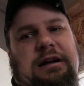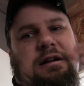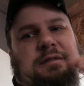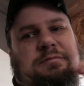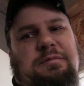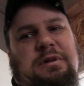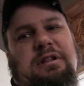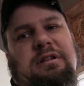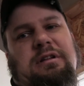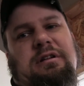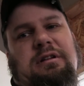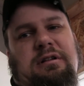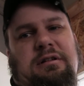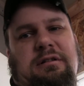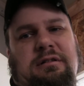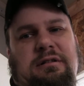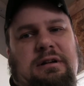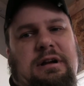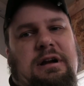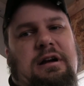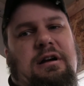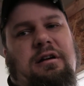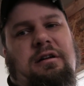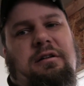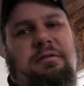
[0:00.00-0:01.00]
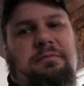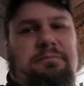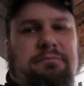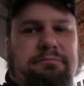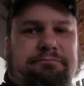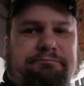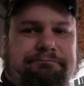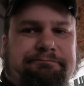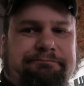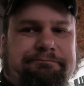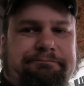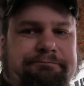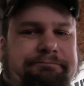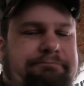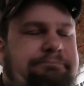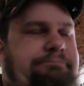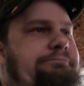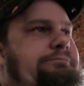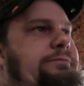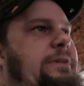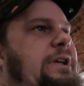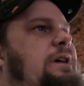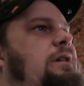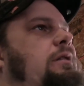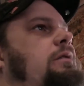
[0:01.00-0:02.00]
on my little error
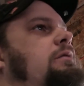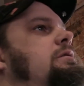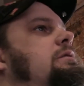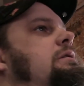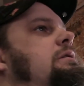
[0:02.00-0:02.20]
deal.